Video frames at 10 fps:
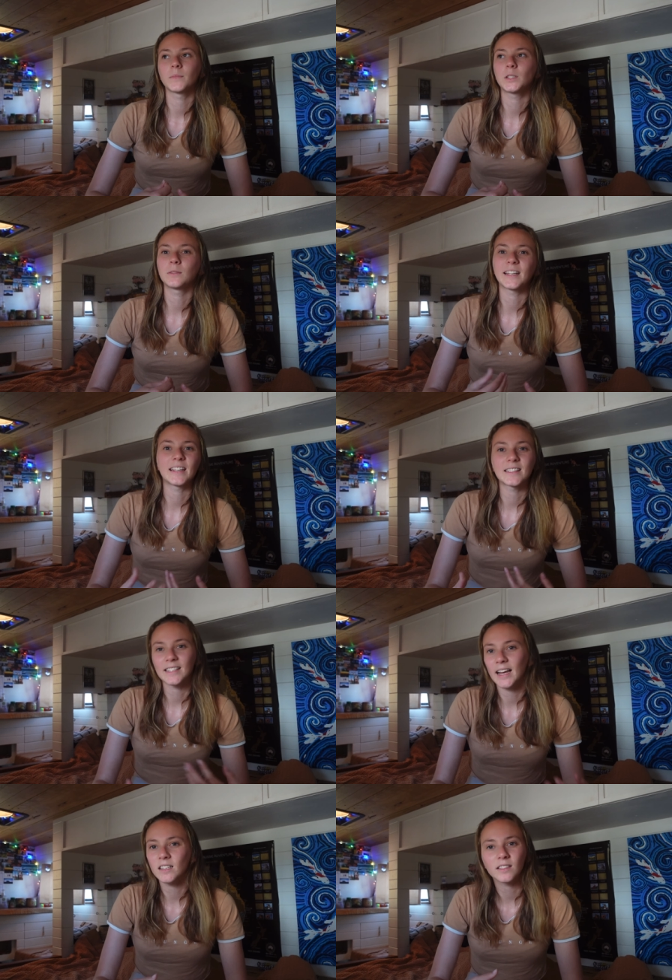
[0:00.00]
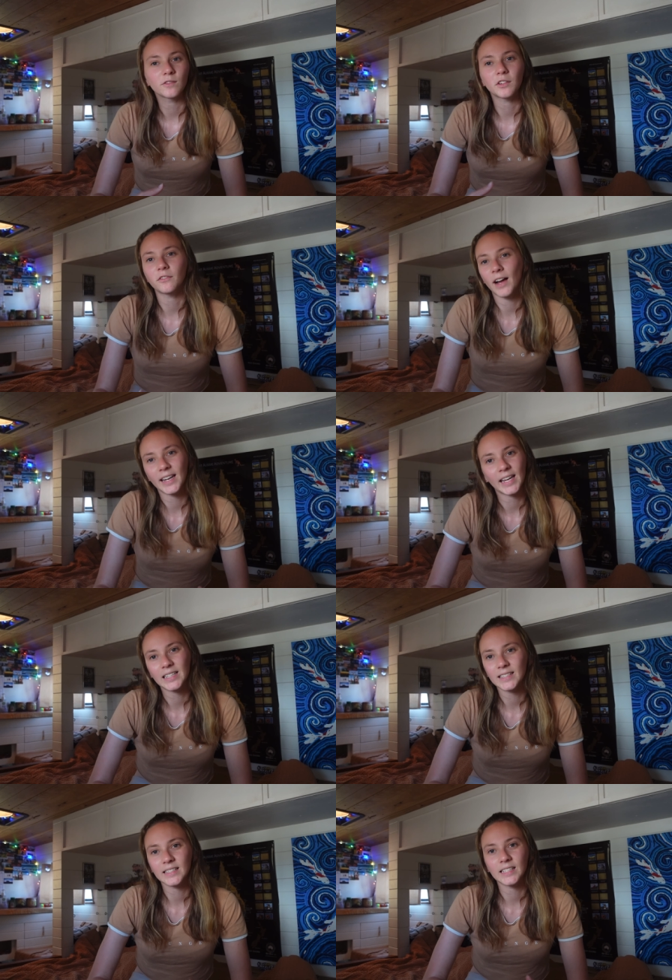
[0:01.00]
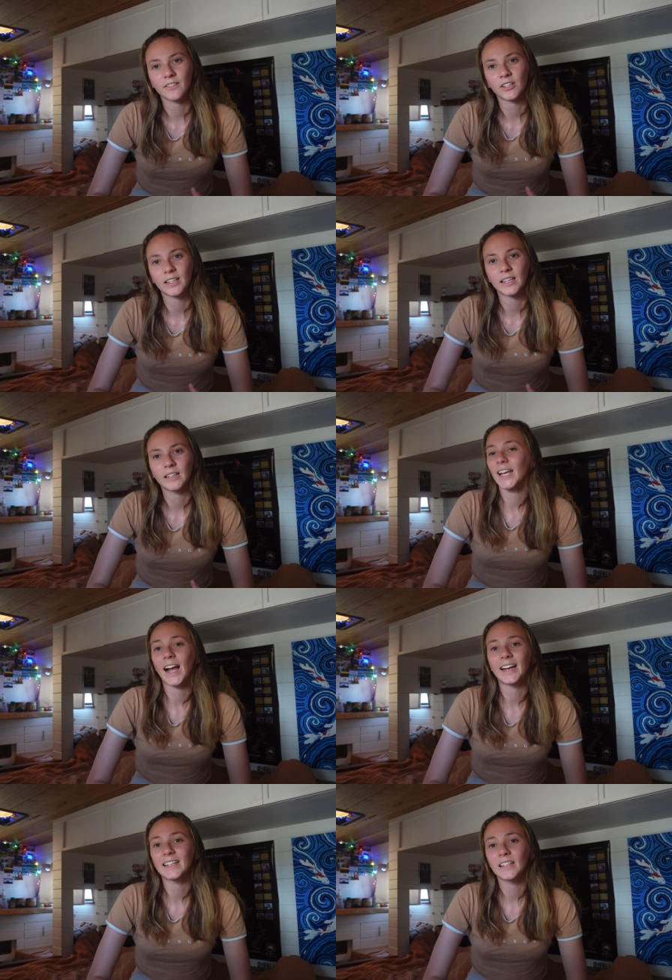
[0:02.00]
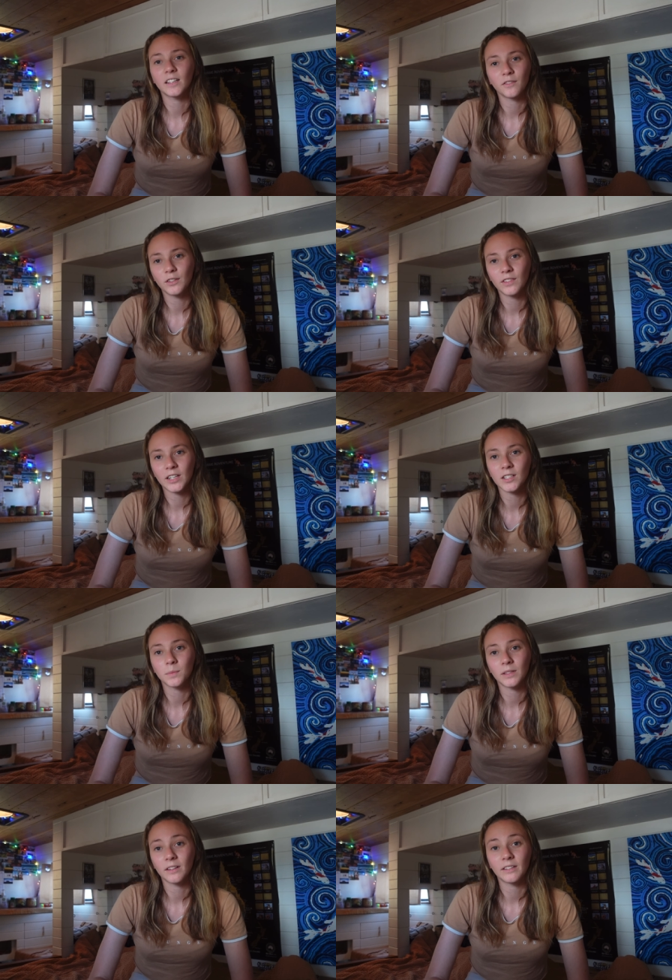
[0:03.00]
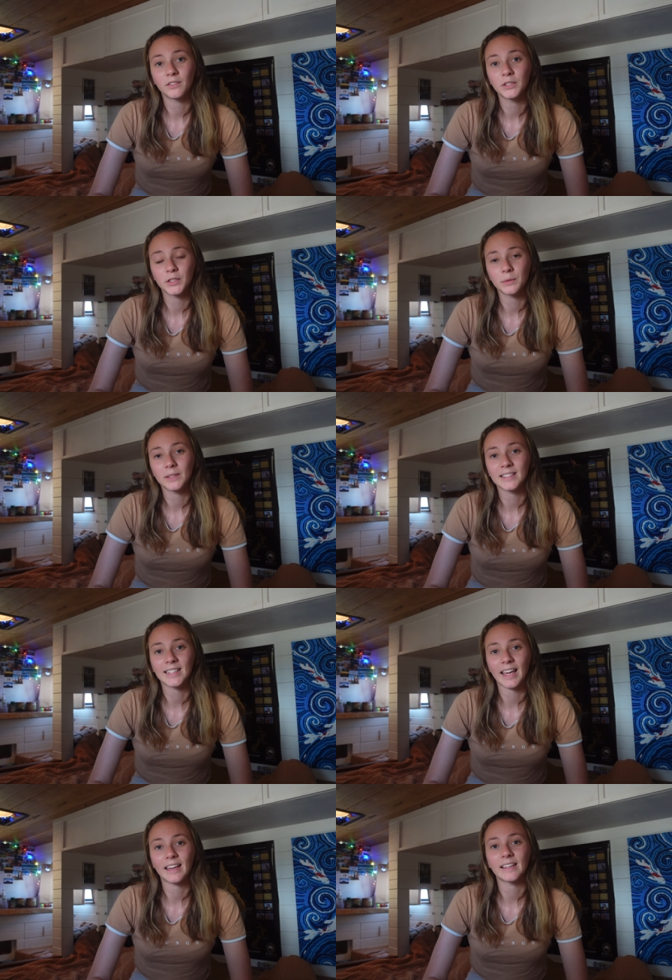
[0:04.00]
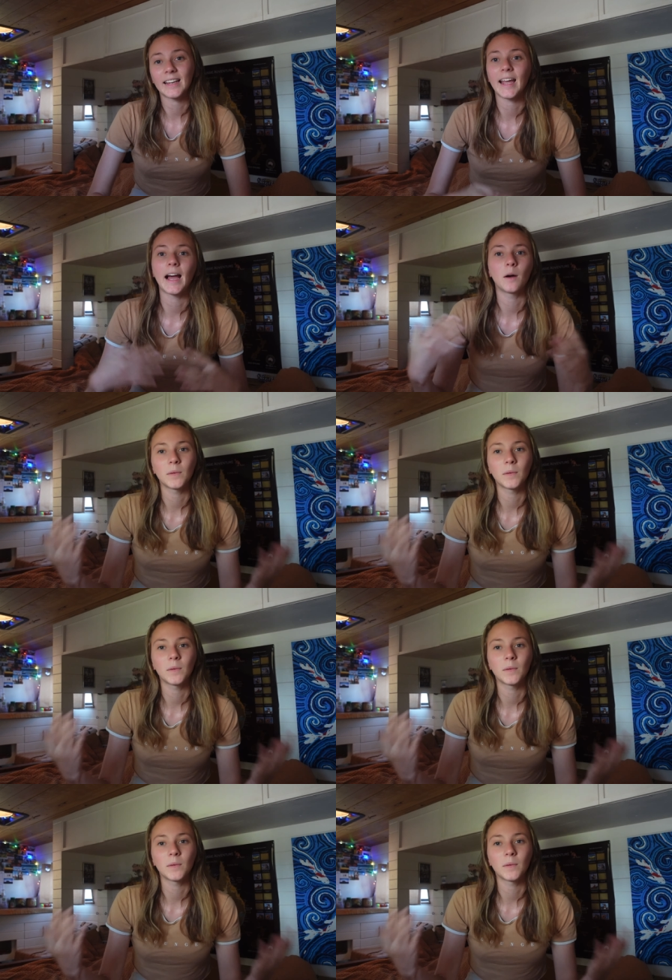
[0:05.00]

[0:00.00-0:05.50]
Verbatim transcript: all the ins and outs of the finances and everything. Like I can link a few videos below if you do want to see like how